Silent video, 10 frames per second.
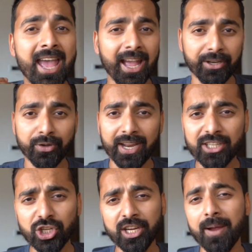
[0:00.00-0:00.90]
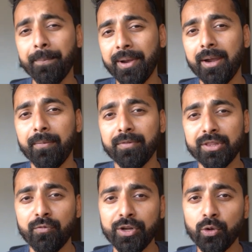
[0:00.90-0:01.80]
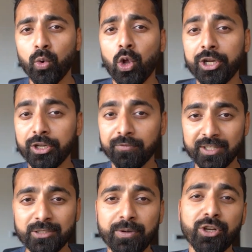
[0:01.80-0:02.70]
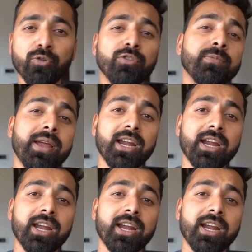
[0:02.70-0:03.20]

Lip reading: And you can actually compare the video quality of this video with my